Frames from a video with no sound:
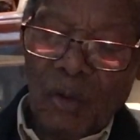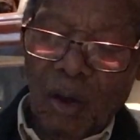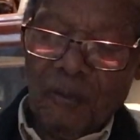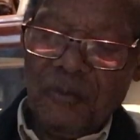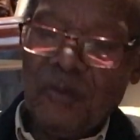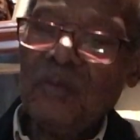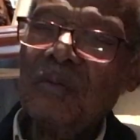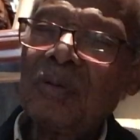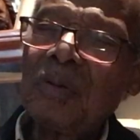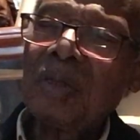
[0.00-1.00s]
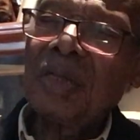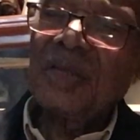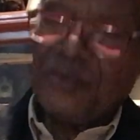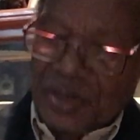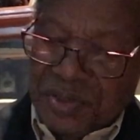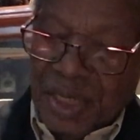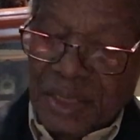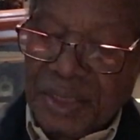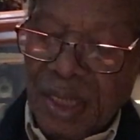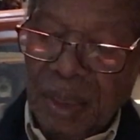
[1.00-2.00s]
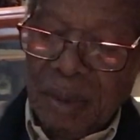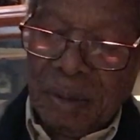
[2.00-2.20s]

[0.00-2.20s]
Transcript: of infrastructure,